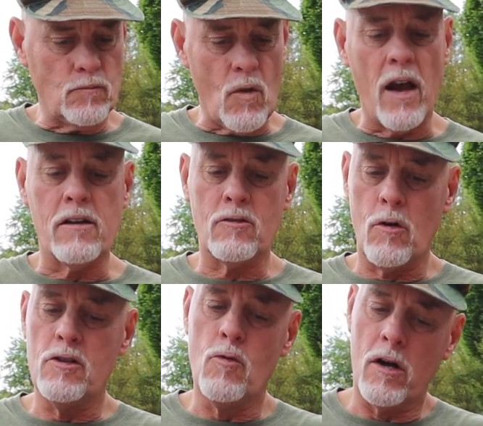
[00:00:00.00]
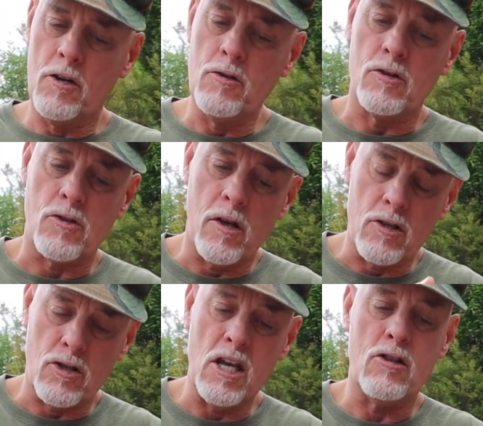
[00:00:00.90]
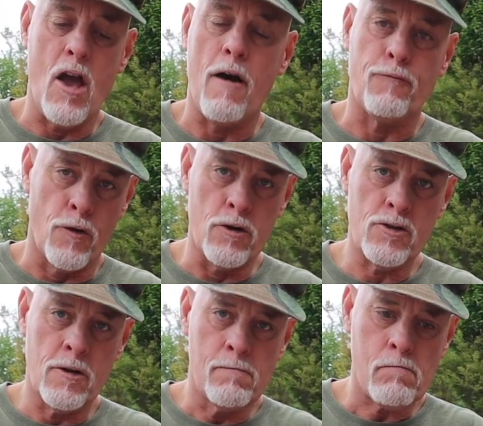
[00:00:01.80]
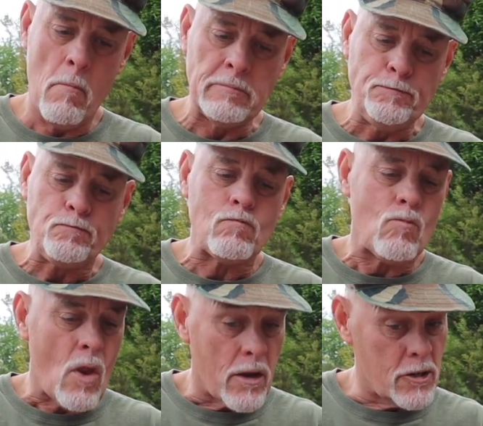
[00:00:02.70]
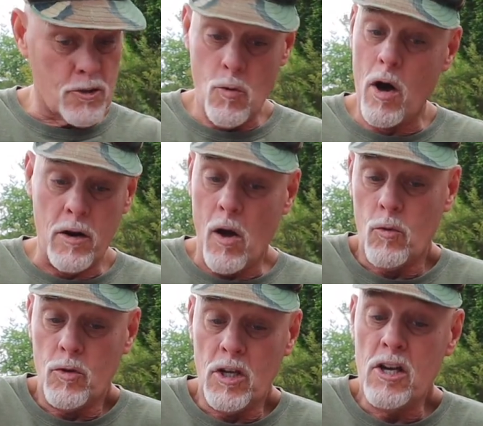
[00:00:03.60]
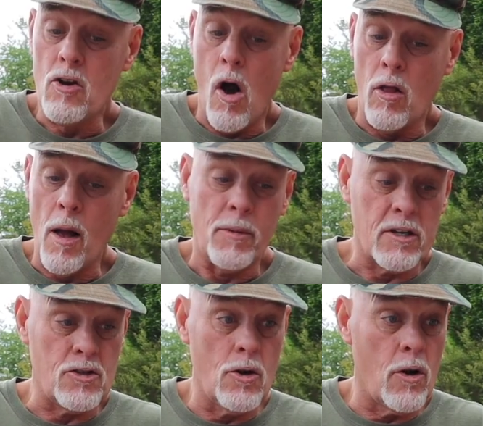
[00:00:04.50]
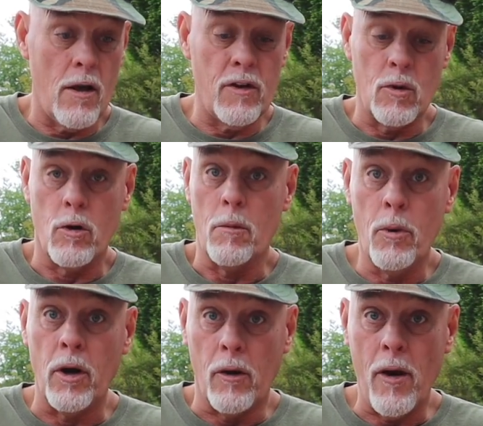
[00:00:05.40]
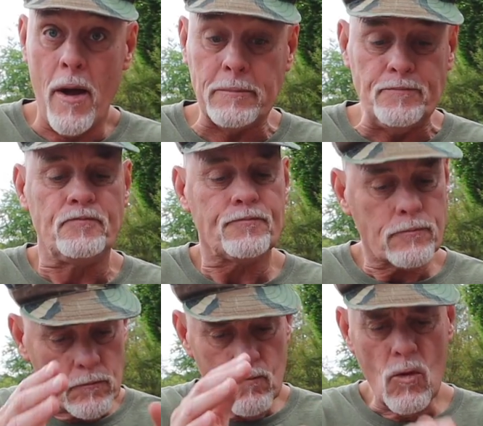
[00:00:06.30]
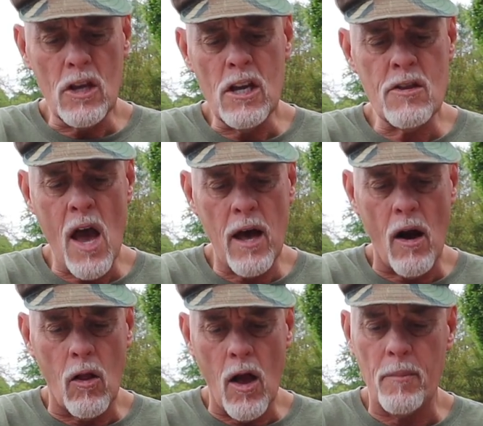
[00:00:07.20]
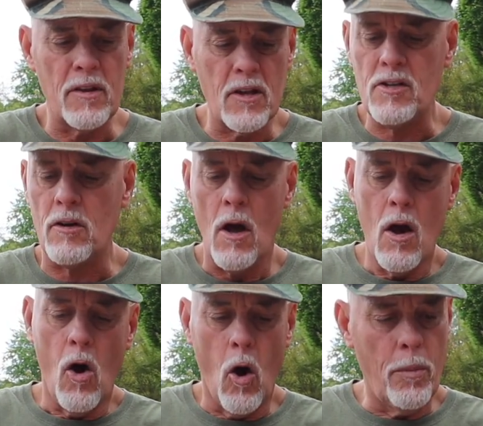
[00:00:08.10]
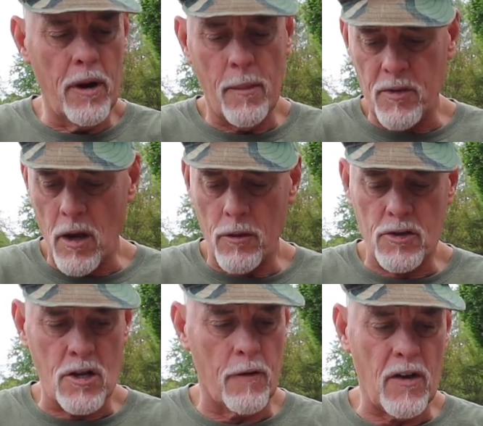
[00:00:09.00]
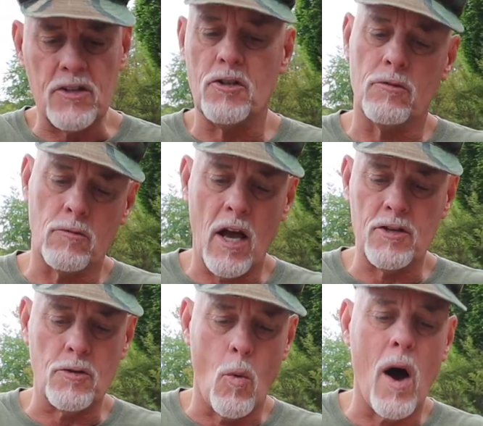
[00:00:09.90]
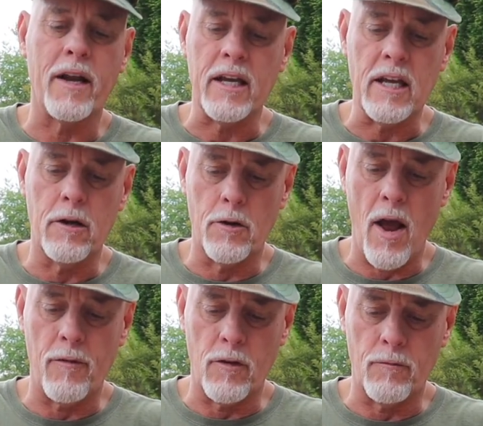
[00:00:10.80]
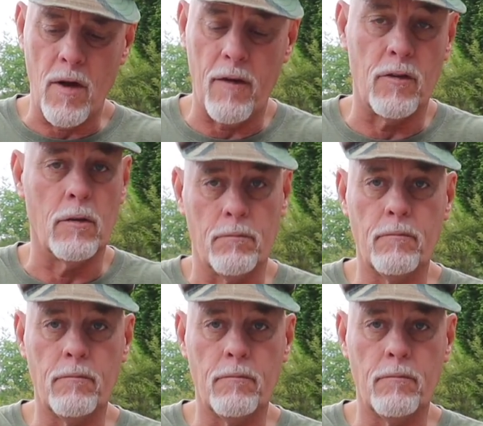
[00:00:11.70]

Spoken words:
I guess what you'd want to do is eat that first, because you want to eat it all up because you don't have anywhere to put it, right? You eat that all up, and then you open up the other stuff as you want to eat it or have the